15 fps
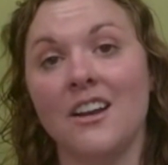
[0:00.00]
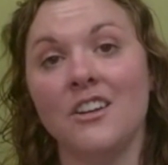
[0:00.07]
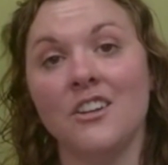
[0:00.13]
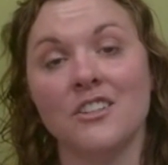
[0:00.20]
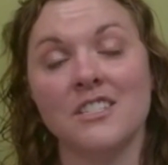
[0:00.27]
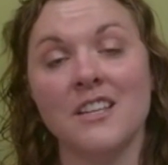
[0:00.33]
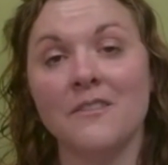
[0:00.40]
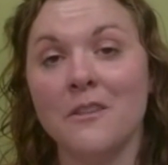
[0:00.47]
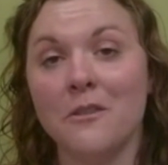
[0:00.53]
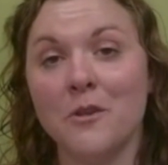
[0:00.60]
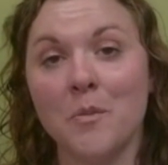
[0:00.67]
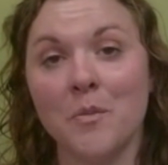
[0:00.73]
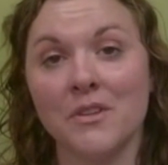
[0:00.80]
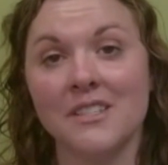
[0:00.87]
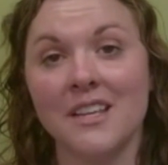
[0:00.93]
You're
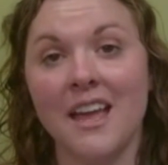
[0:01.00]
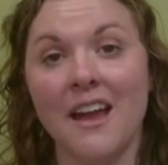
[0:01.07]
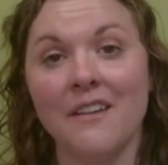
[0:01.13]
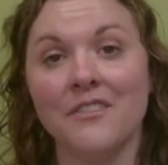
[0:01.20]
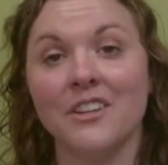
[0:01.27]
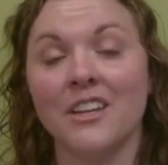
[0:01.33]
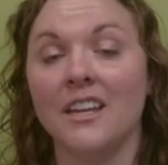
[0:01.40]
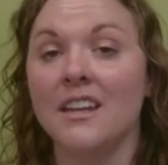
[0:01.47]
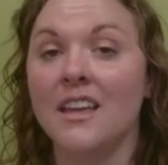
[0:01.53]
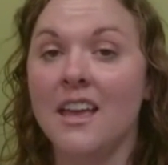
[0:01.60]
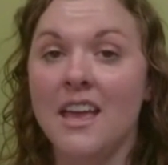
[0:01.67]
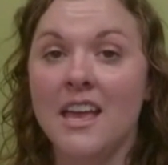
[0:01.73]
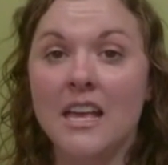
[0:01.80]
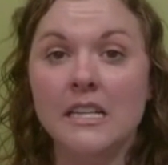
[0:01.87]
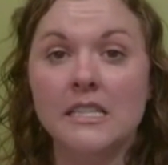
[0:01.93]
73% African,
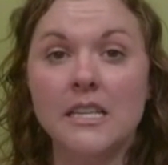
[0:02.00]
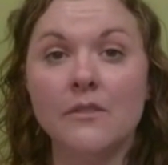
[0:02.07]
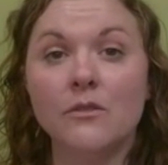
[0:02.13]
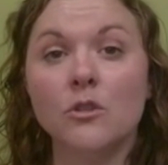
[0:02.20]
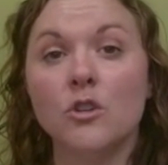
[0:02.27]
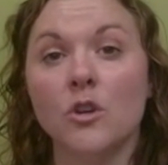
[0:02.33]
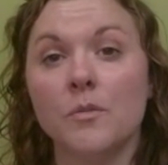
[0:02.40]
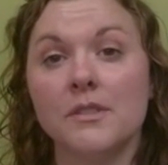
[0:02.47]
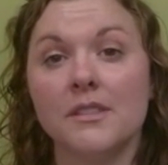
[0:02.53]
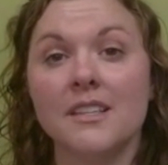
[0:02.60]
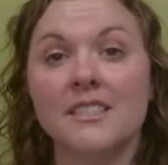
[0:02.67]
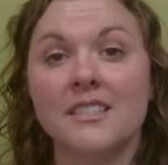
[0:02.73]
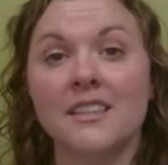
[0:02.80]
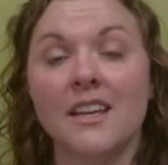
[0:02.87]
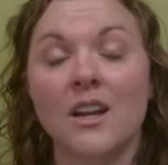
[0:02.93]
several groups
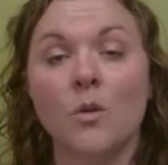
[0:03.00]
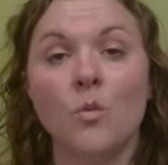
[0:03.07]
listed there,